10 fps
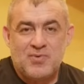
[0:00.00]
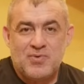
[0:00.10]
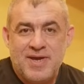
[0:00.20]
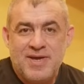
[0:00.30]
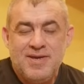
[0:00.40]

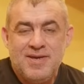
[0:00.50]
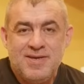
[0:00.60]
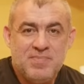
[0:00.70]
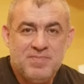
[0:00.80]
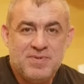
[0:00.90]
Ray,
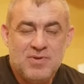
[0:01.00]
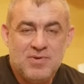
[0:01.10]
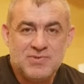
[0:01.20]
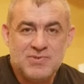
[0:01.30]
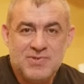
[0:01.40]
people
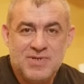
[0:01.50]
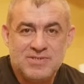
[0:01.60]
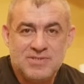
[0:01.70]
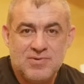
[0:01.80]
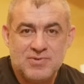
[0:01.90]
know you
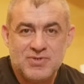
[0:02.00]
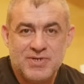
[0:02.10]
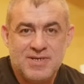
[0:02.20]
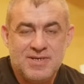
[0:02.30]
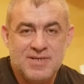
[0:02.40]
as Coach
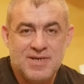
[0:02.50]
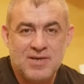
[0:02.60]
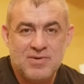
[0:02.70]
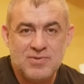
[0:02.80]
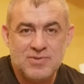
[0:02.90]
Ray. I
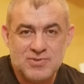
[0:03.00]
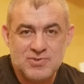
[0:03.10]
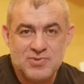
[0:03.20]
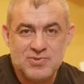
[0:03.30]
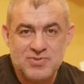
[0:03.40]
call you
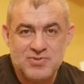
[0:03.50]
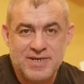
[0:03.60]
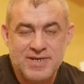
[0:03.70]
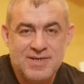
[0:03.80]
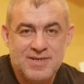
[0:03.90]
Student
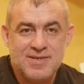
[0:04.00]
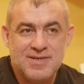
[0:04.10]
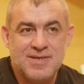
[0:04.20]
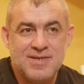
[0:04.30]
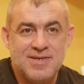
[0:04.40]
Ray.
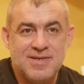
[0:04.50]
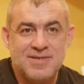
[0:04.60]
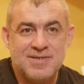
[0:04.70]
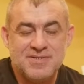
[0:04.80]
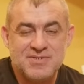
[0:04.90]

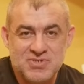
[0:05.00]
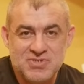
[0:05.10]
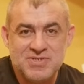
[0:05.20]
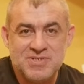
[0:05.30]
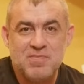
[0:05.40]
And
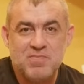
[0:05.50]
just